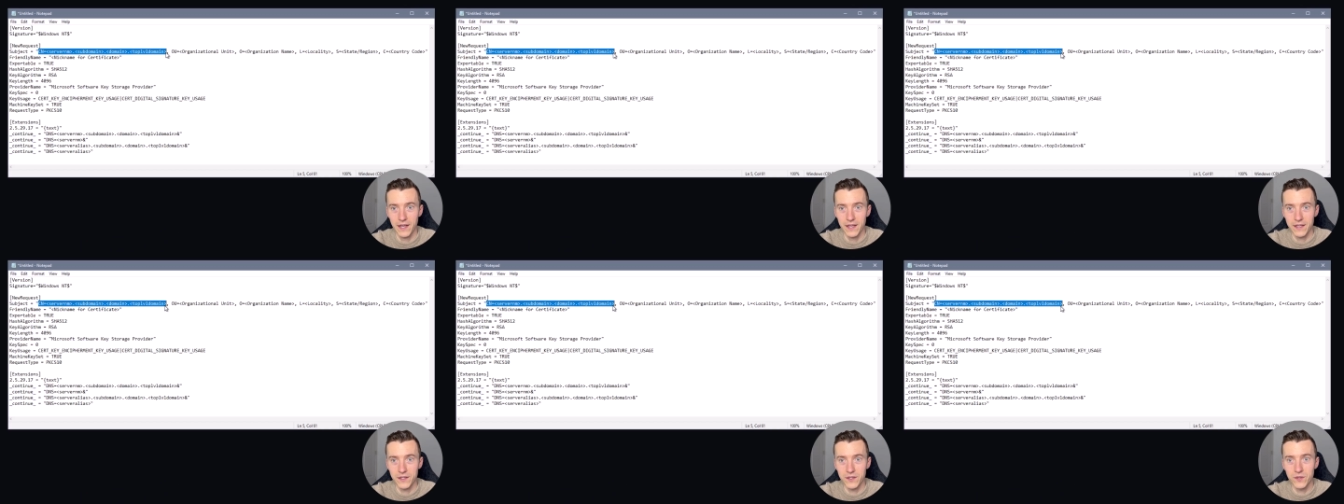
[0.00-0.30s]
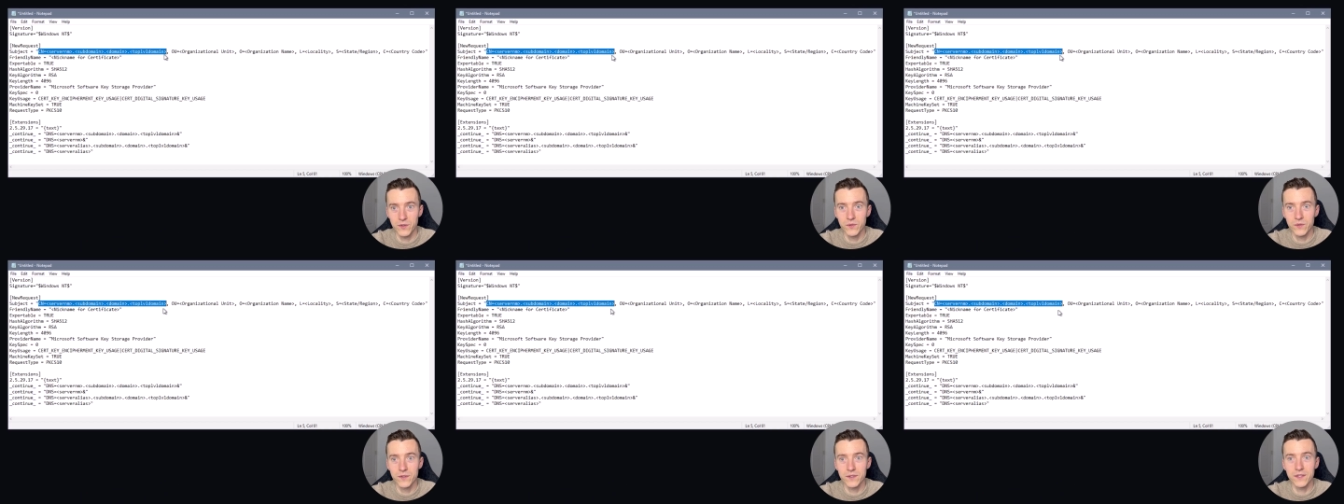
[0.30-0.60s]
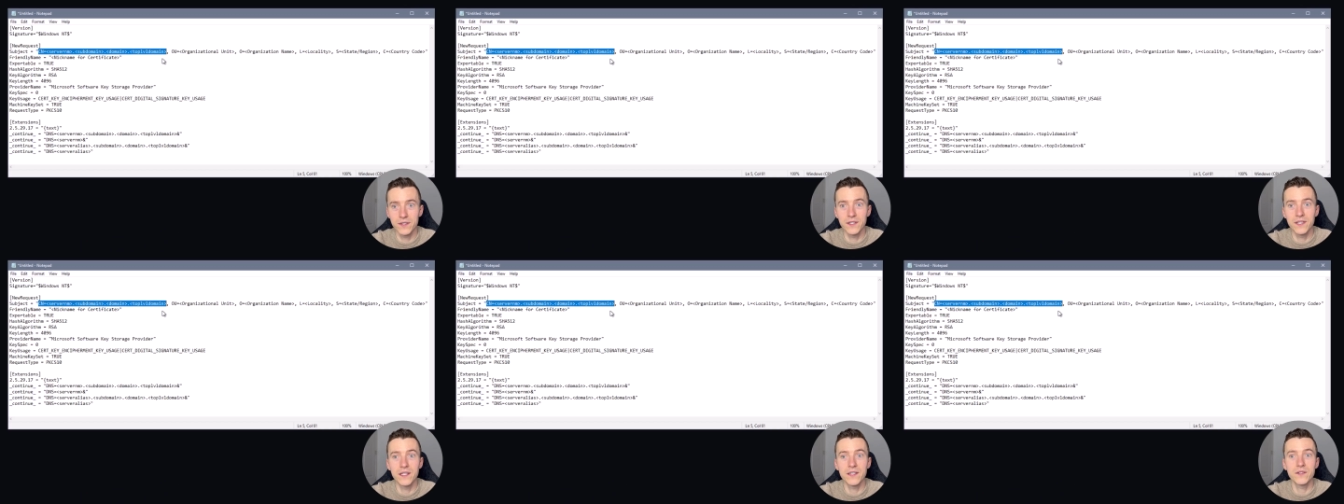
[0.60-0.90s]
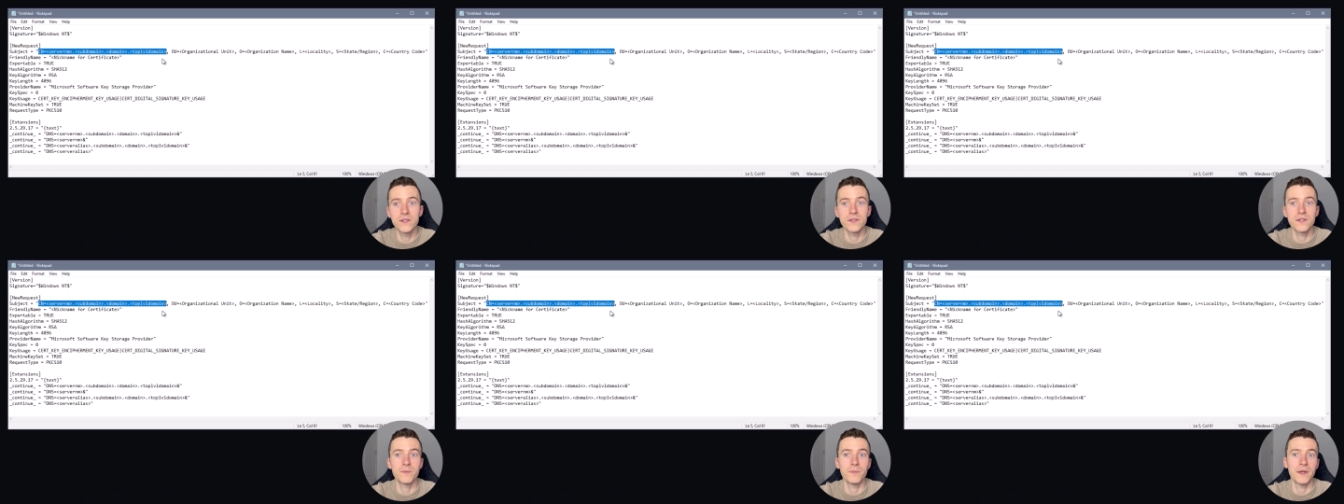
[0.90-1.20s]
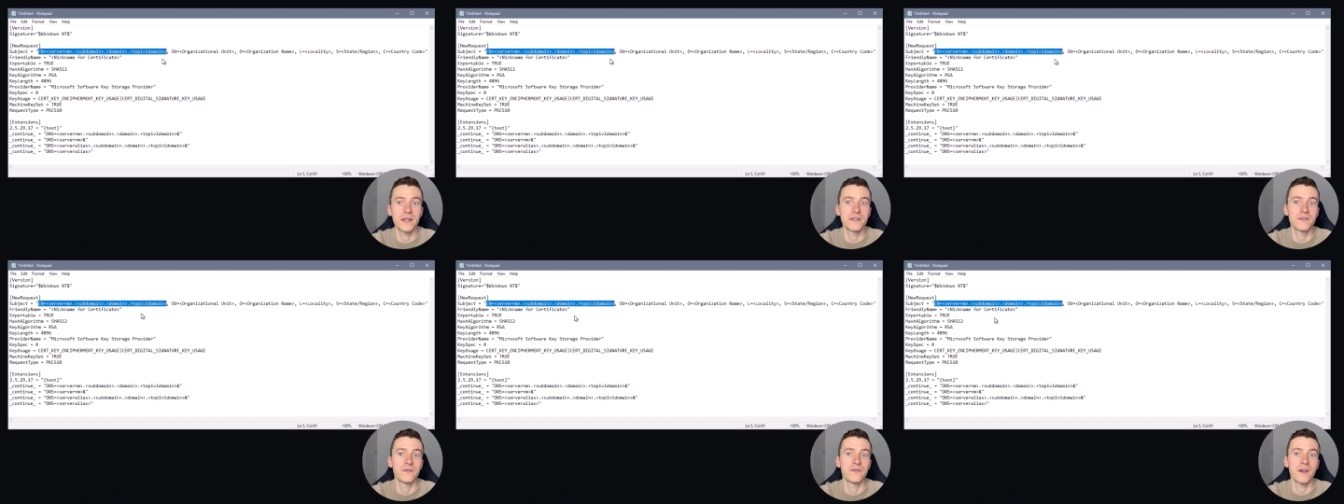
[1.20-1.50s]
you'll need to
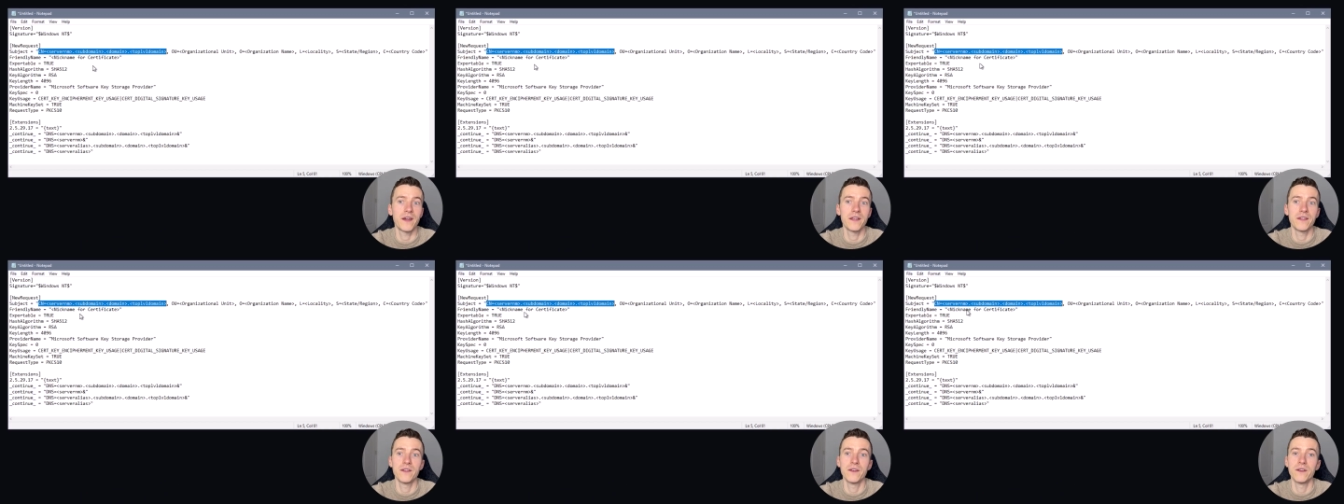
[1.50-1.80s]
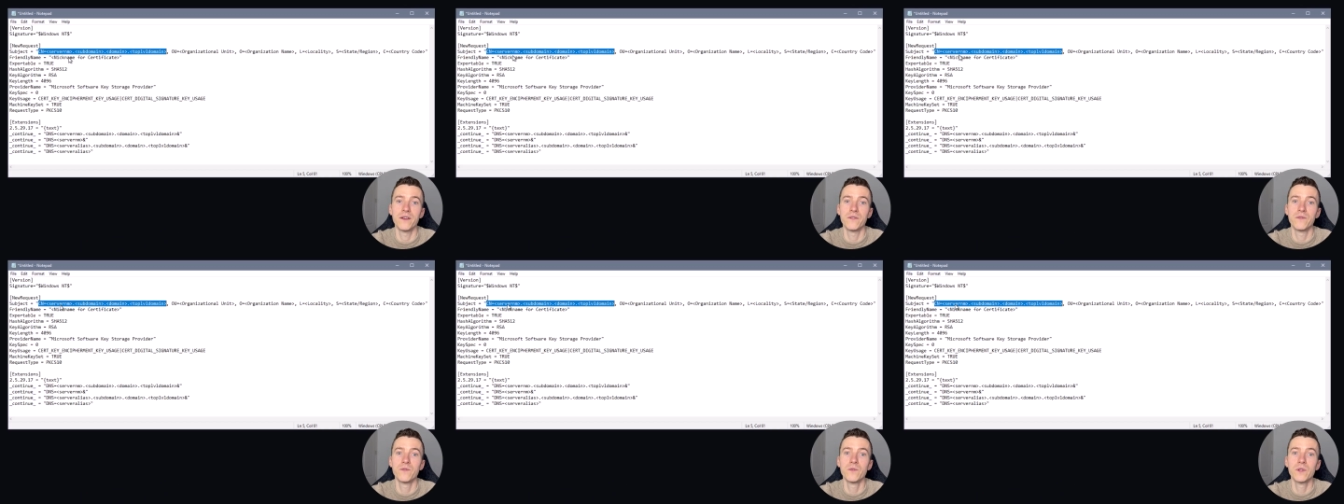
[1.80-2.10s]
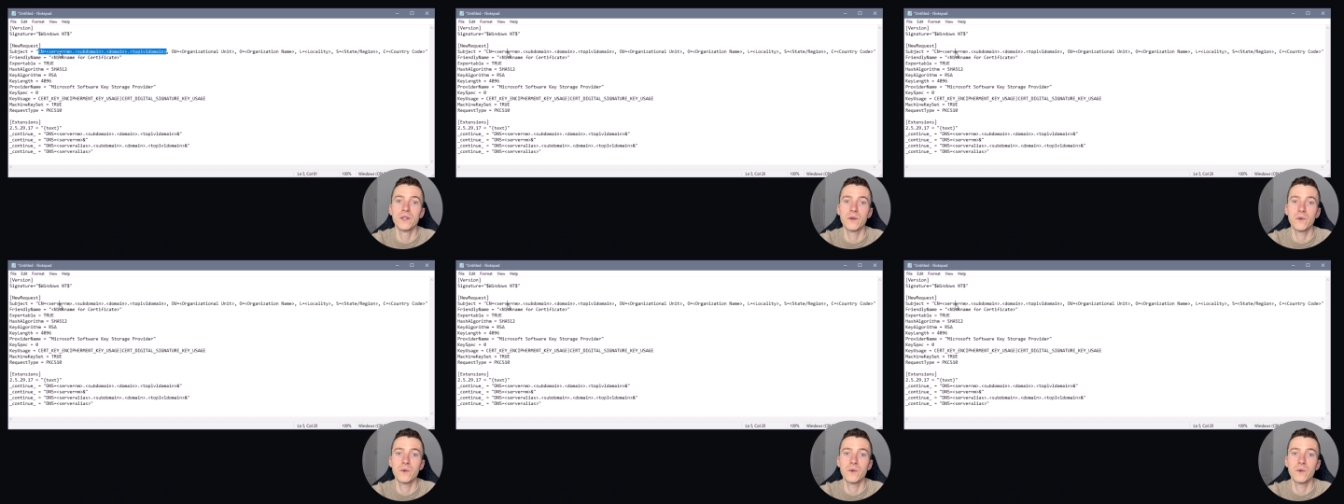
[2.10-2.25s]
specify the fully